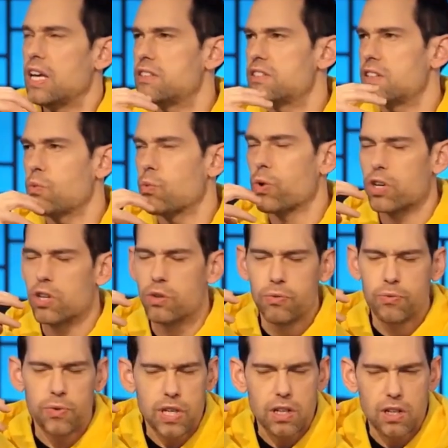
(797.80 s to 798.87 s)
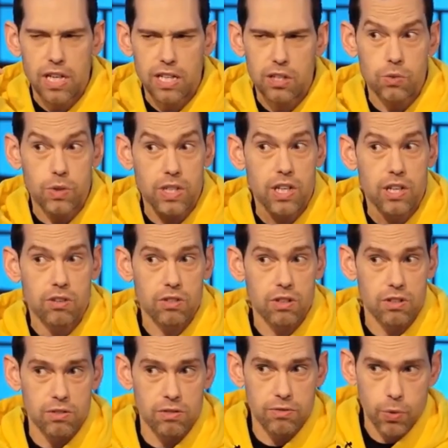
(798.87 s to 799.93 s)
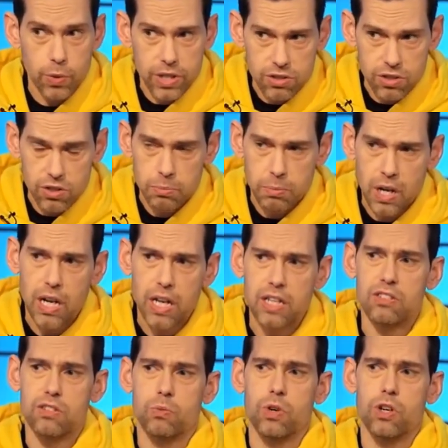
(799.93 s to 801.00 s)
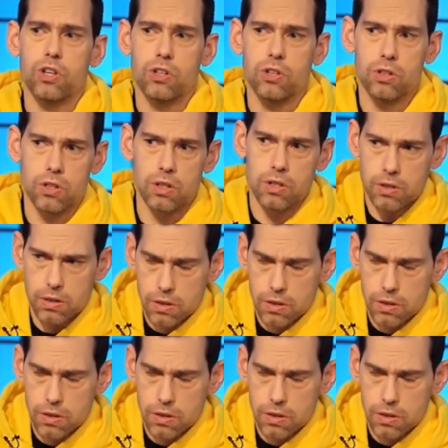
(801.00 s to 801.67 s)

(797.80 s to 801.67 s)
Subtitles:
Is it where you feel like you can hear the little voice in your mind? Is it where you're...